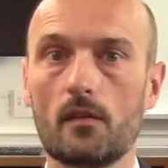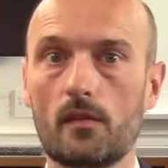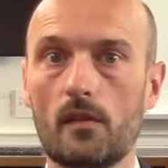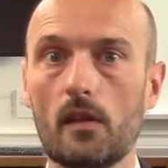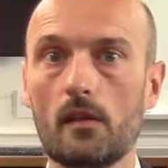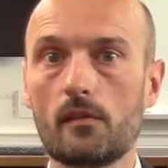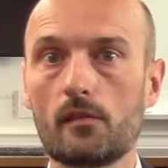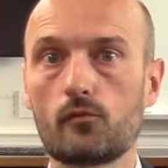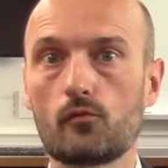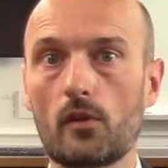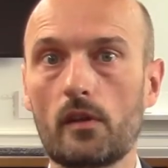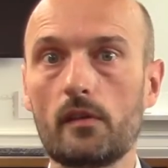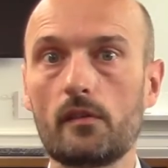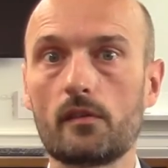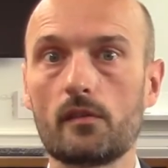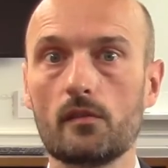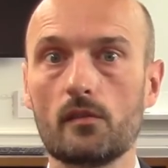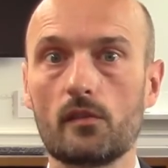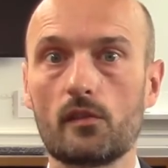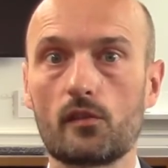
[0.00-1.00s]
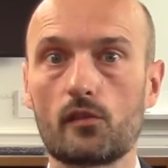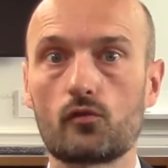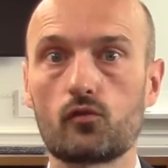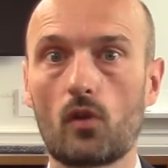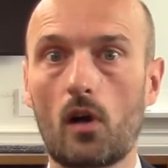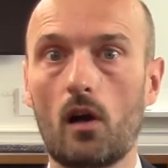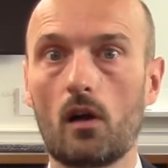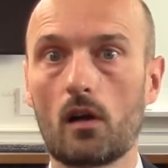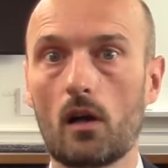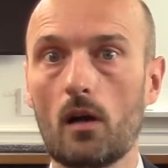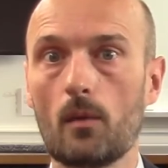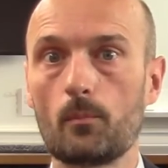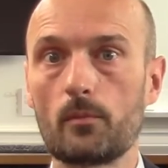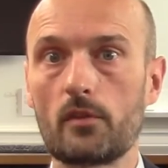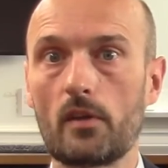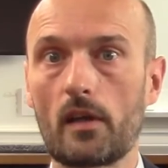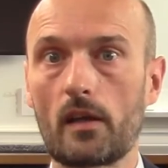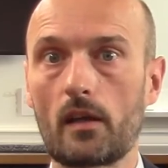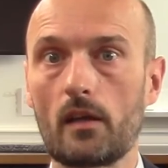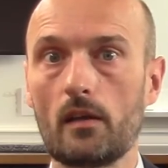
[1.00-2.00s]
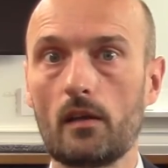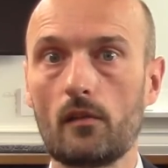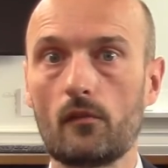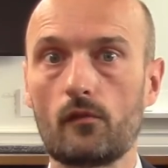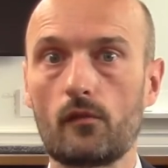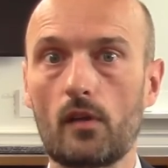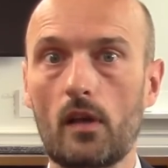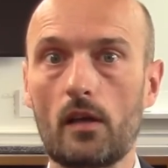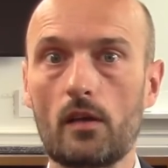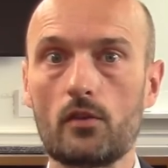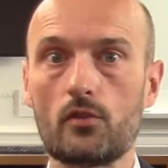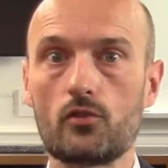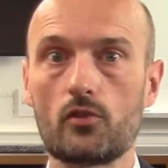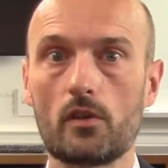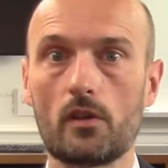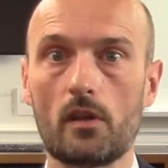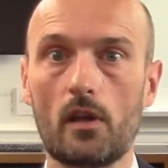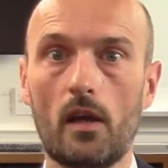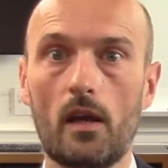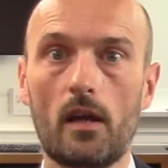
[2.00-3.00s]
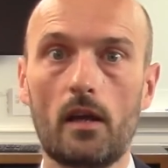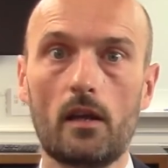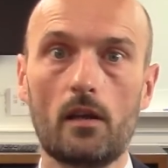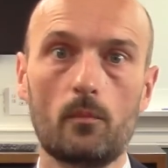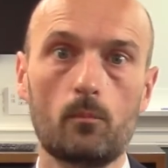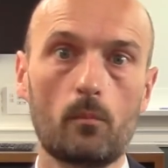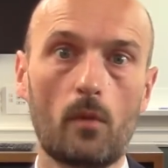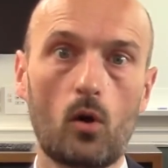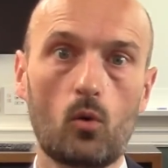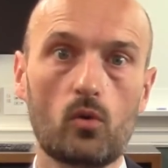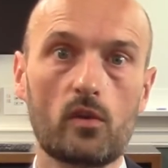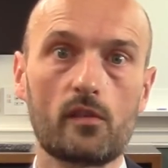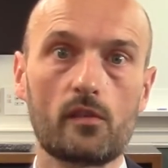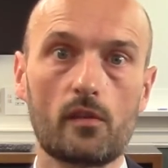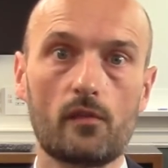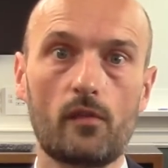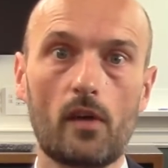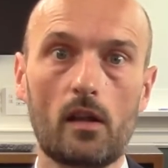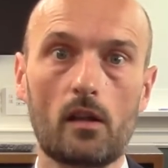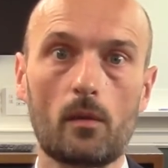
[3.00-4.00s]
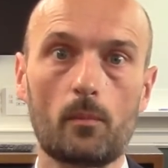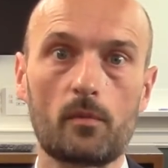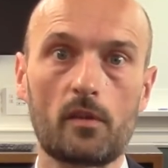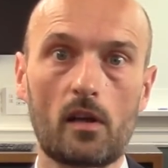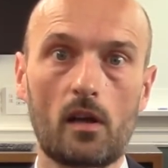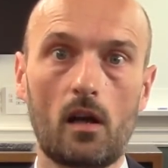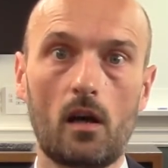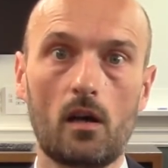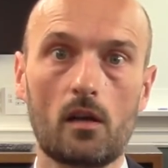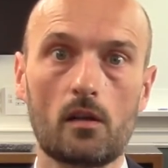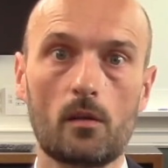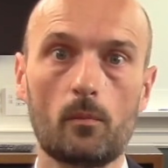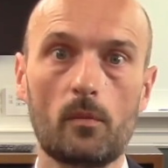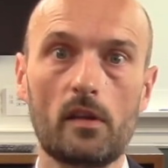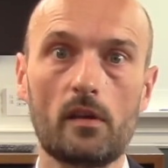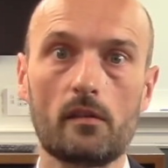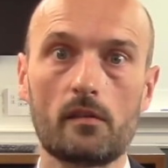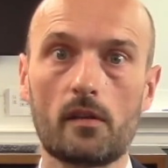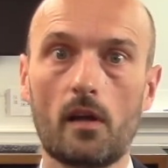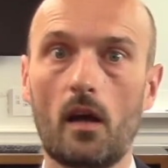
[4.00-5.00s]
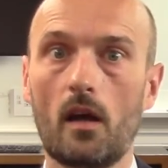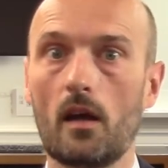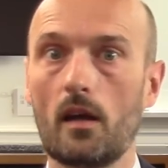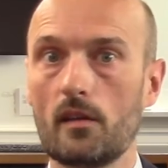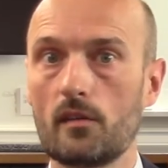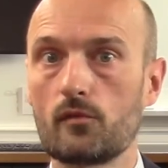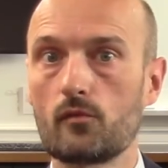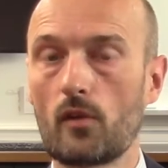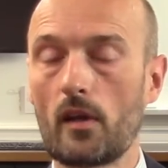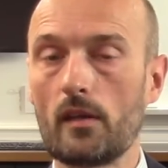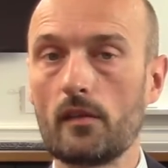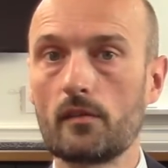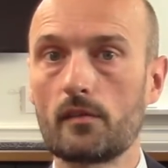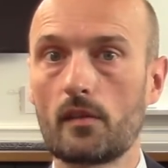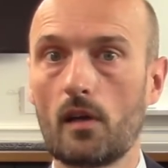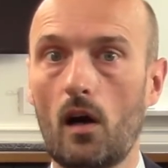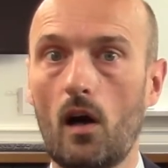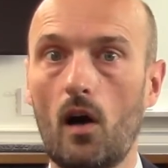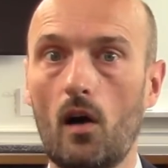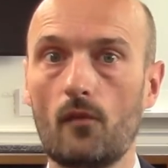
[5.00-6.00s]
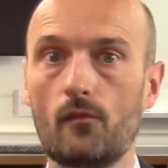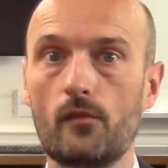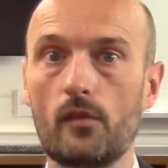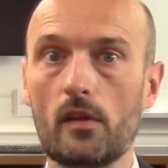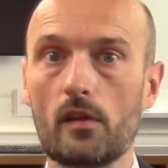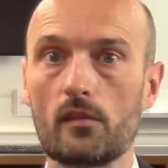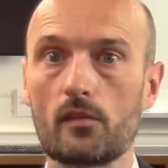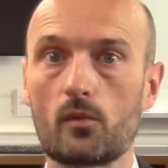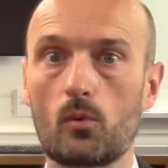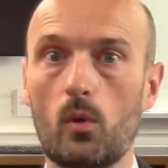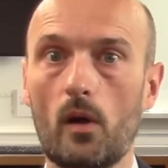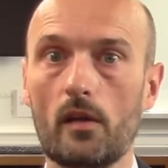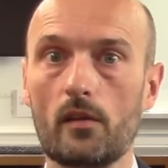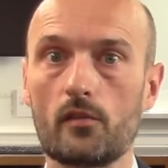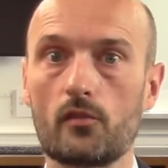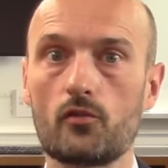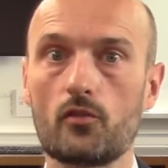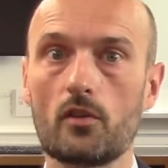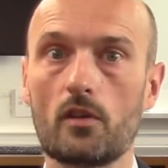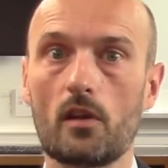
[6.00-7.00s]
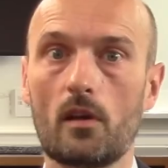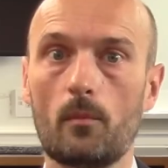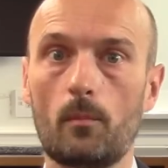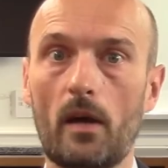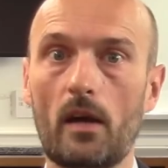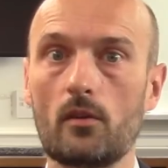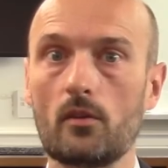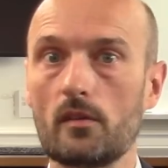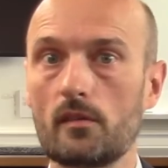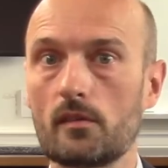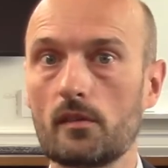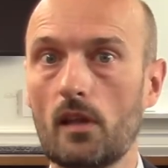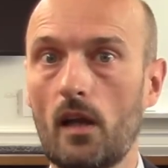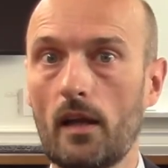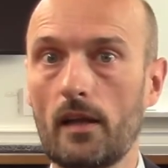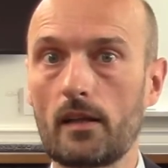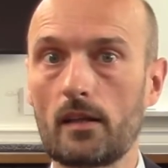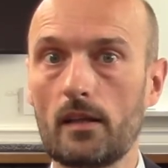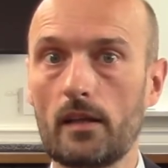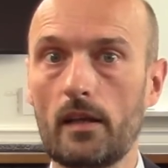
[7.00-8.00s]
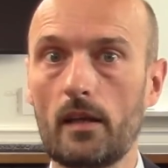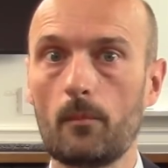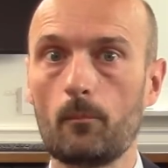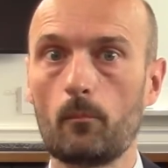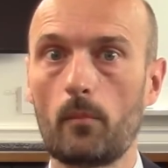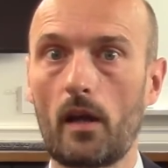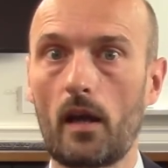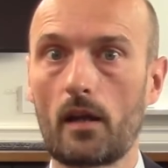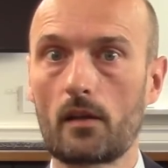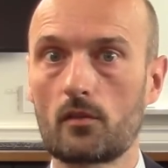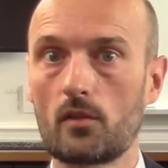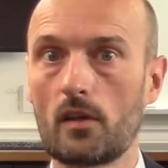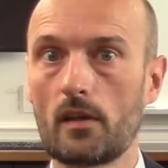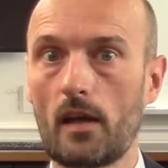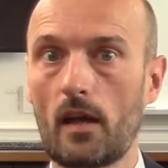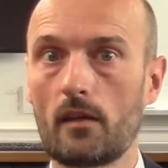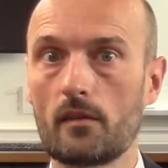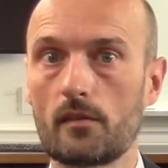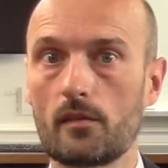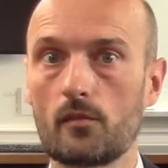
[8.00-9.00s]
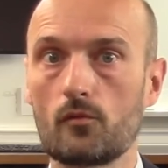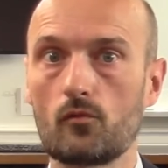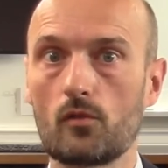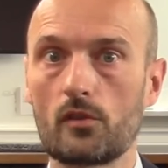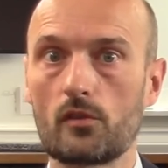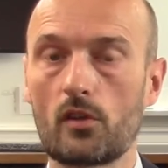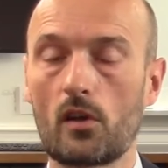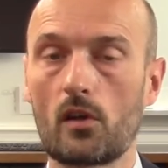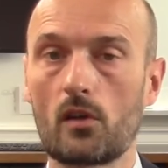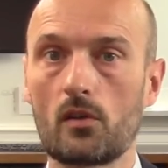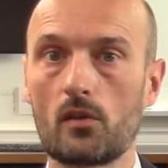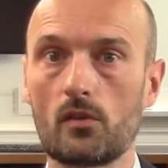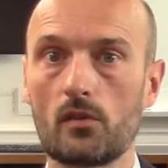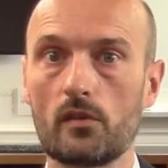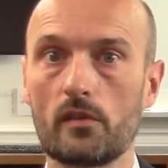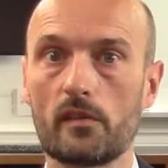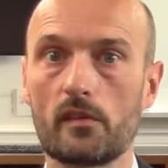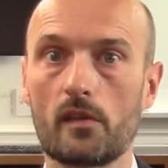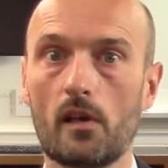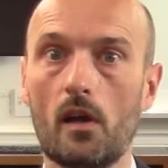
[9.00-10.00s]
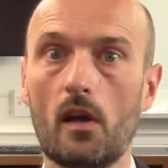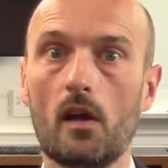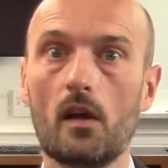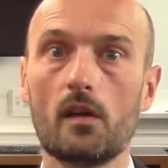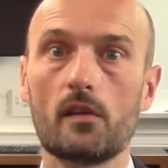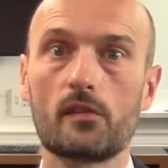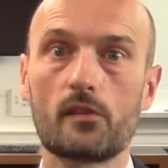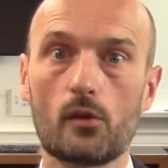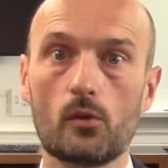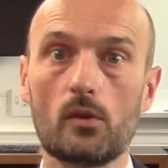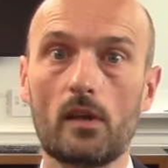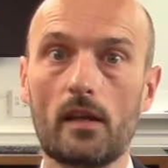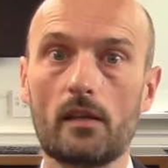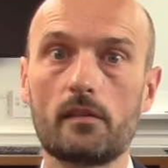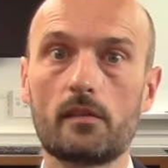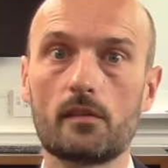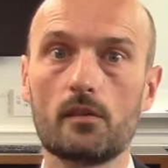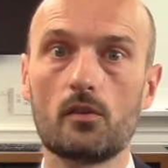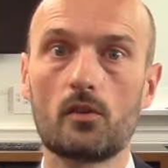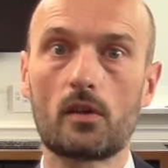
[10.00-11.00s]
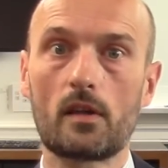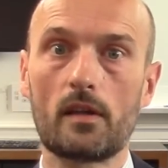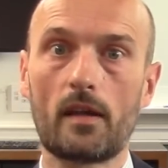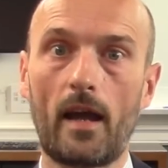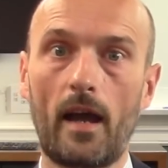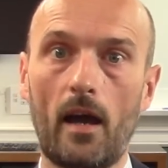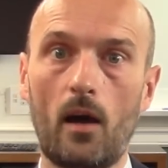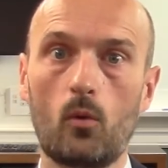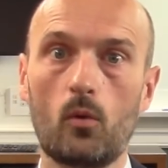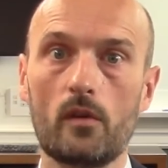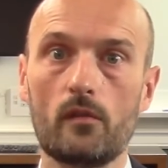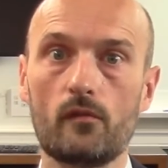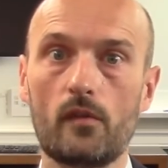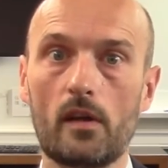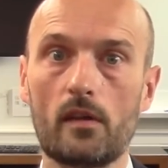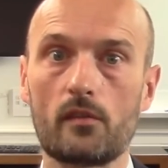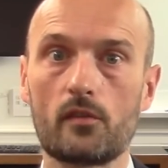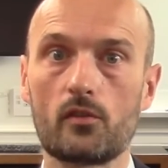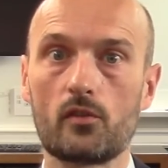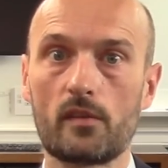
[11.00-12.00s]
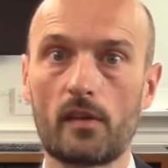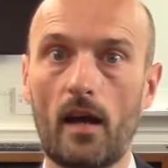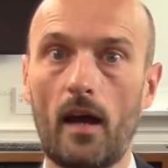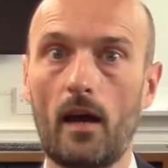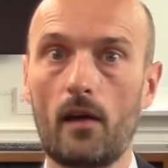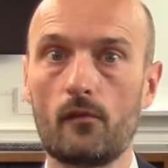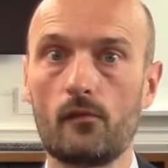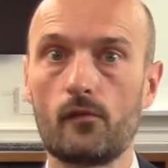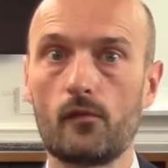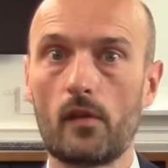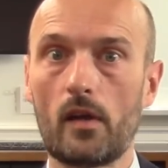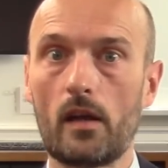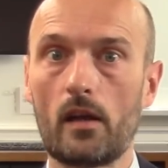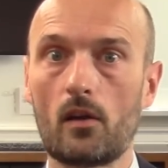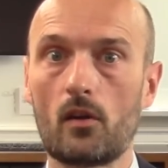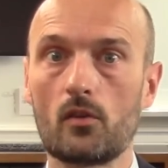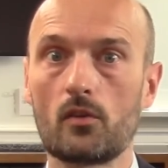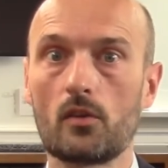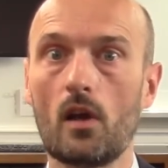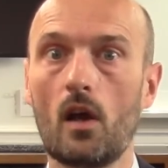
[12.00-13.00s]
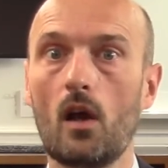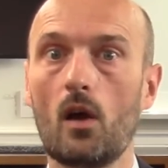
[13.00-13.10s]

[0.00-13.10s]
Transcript: This recent strong uptick in inflation in most developed economies has raised the obvious question about its likely impact on asset returns. So let's look at how investors have fared